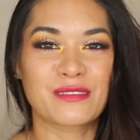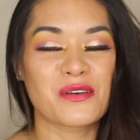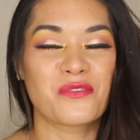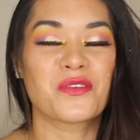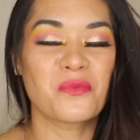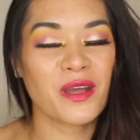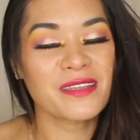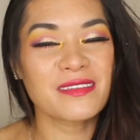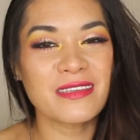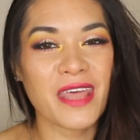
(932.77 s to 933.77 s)
So if you want
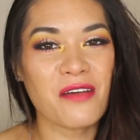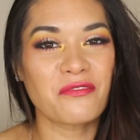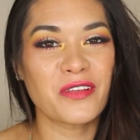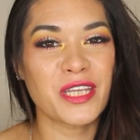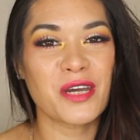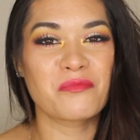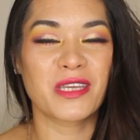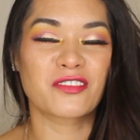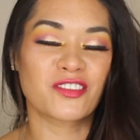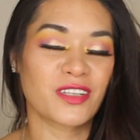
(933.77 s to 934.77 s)
to see that video,
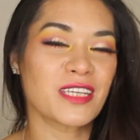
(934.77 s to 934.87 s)
make sure and